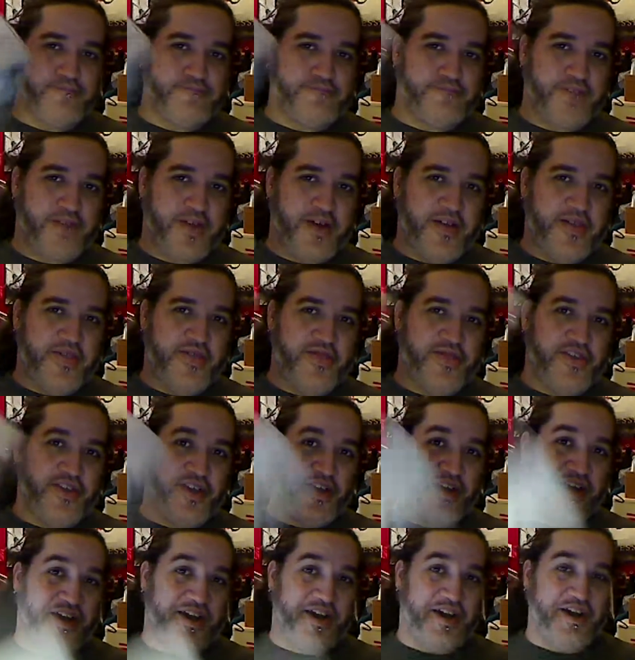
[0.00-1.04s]
month
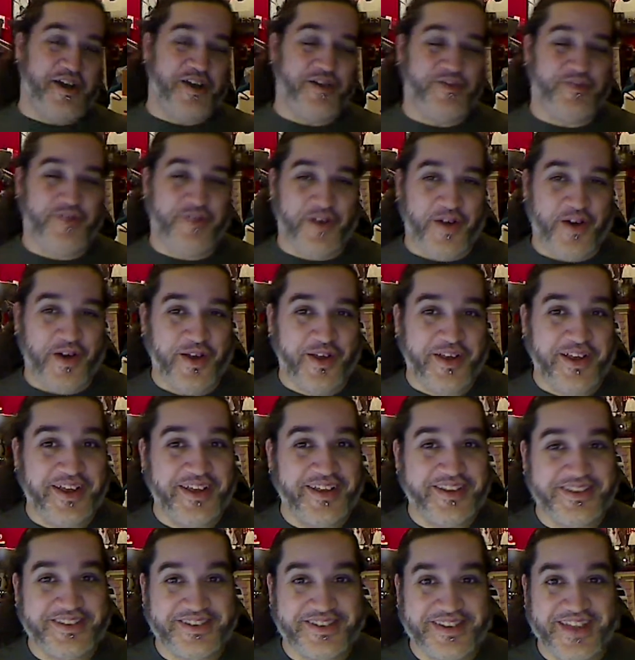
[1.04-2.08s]
of
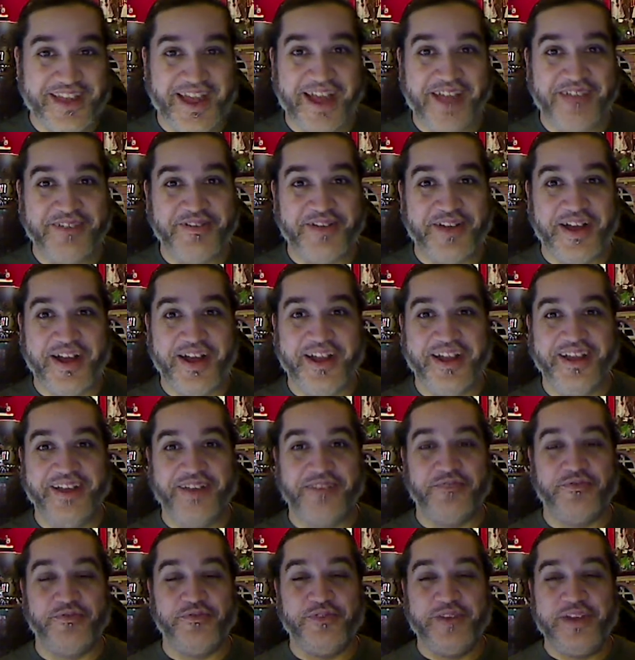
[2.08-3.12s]
August. I got
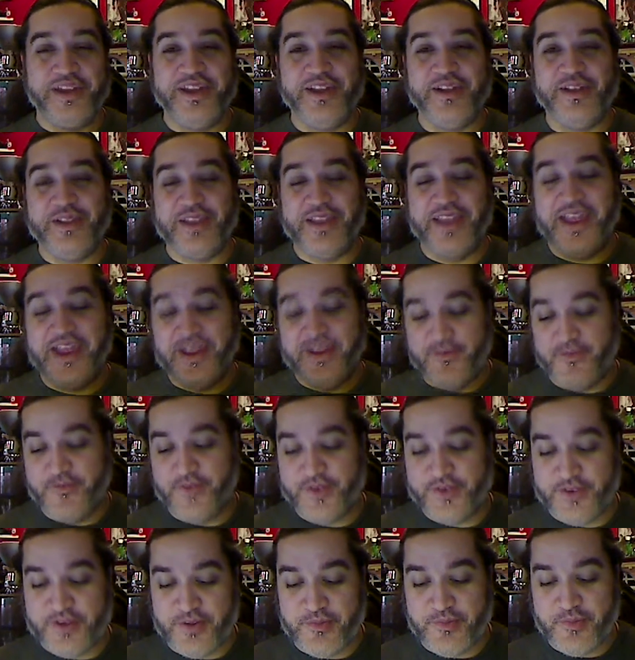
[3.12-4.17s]
it real late for
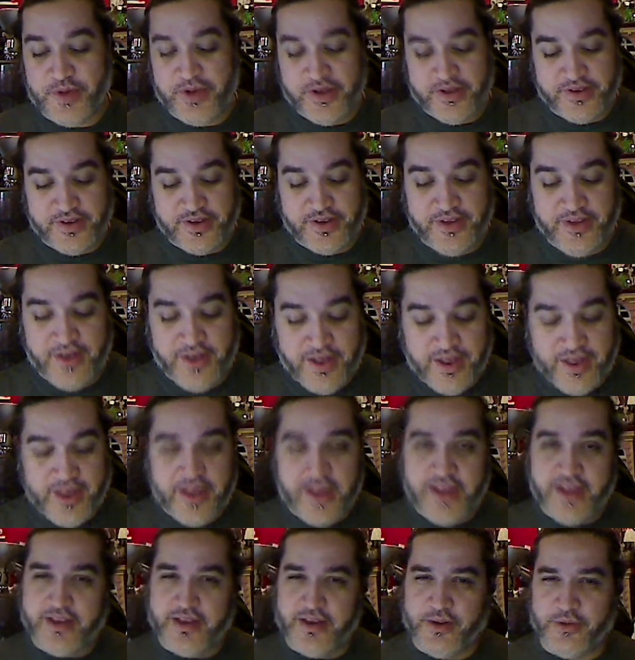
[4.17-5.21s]
some reason.
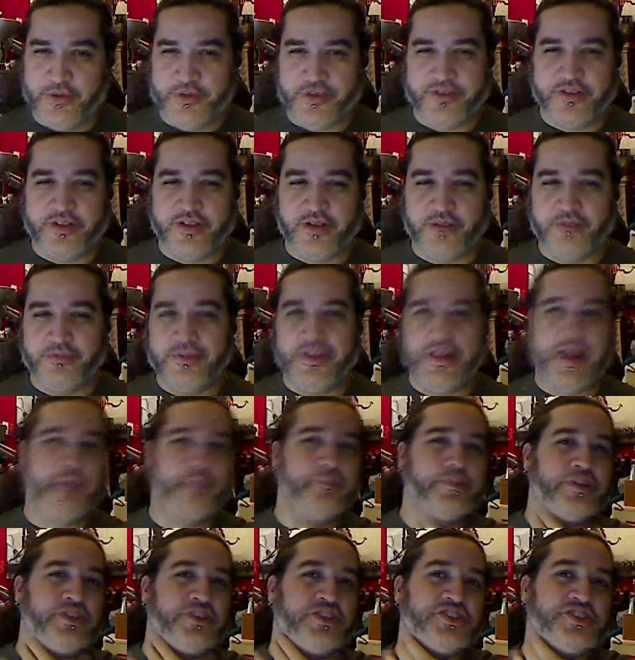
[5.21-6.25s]
There was some type
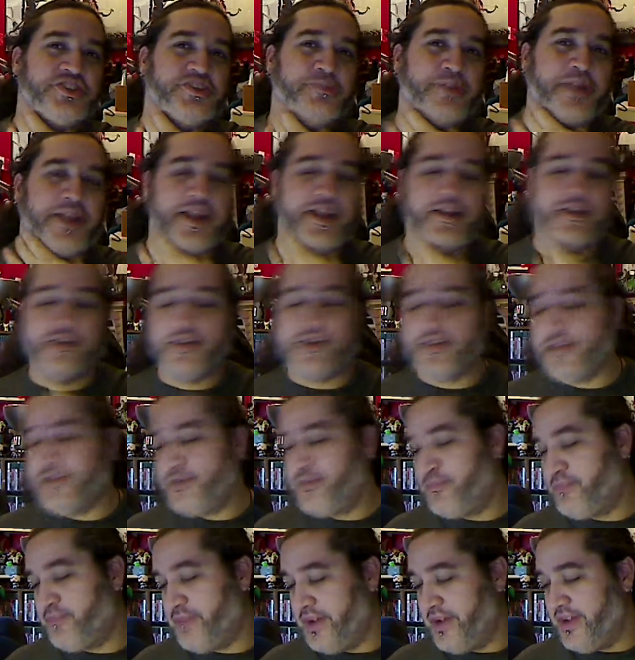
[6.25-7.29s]
of shipping error,
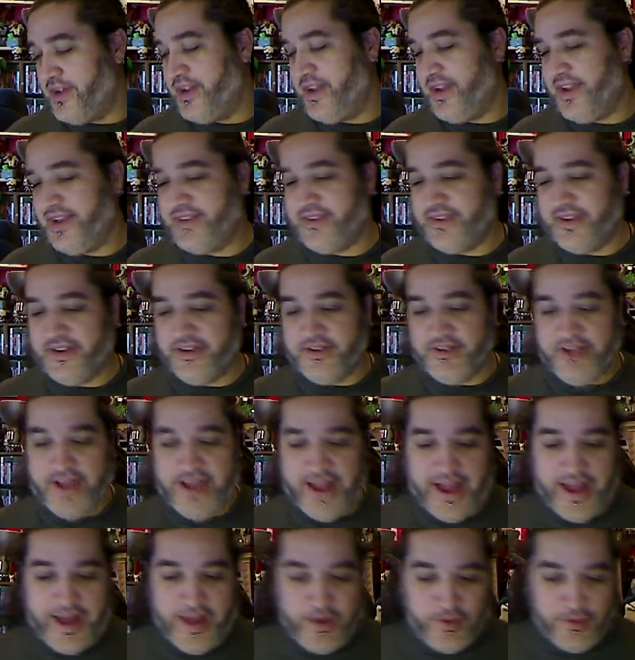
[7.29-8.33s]
but it's here
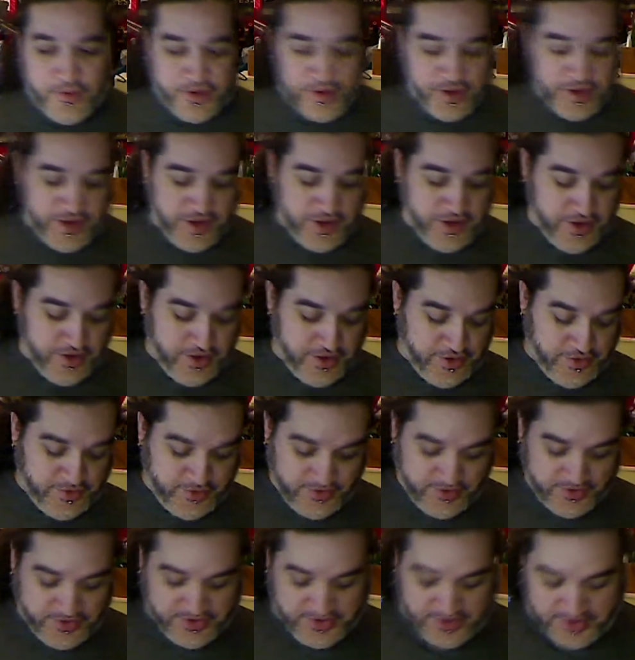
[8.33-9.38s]
now.
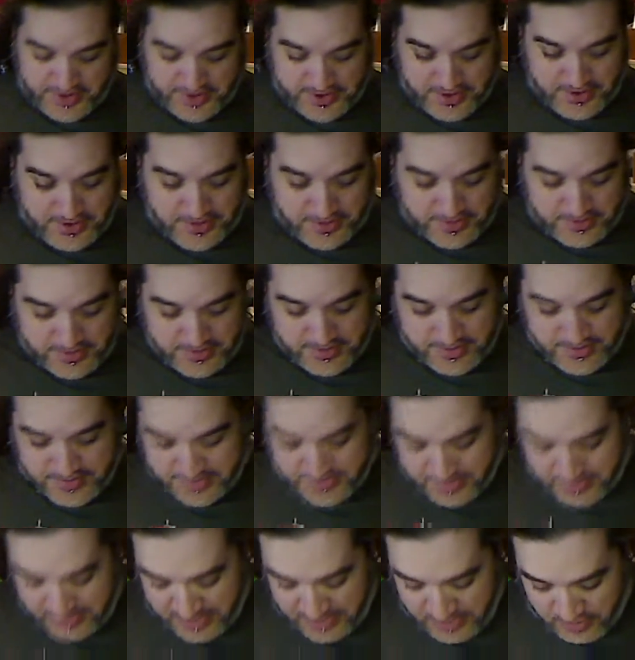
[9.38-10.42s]
So
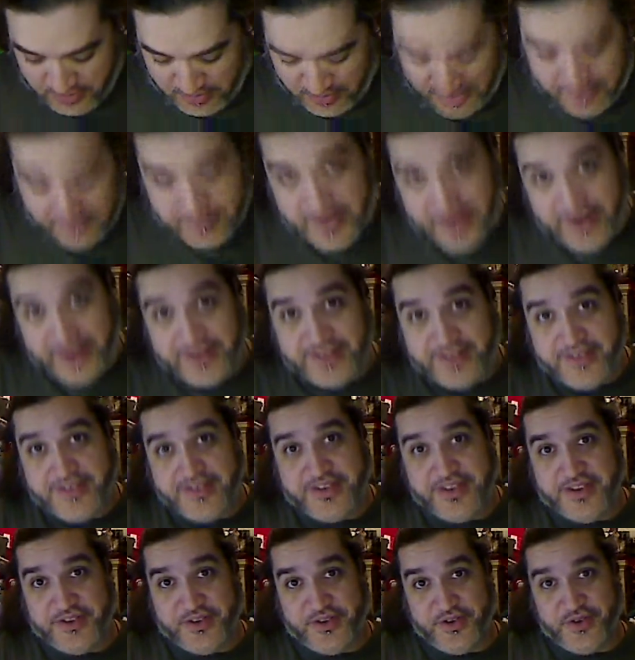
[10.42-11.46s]
let me grab my
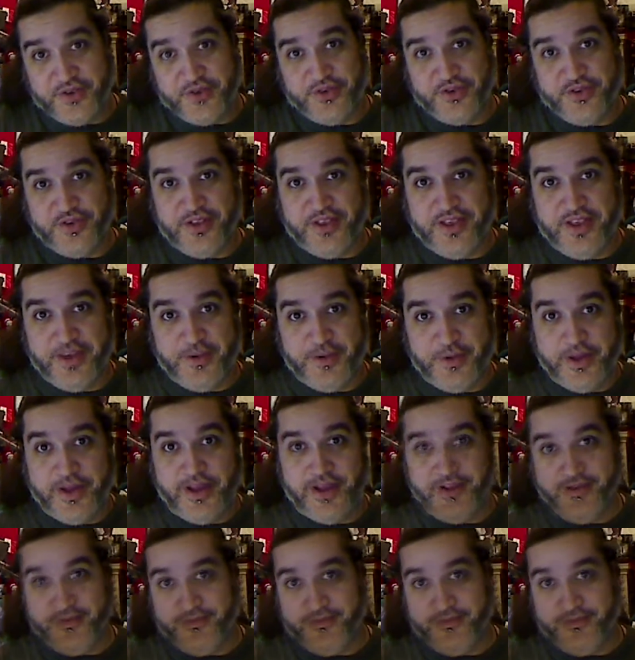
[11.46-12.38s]
scissors so that way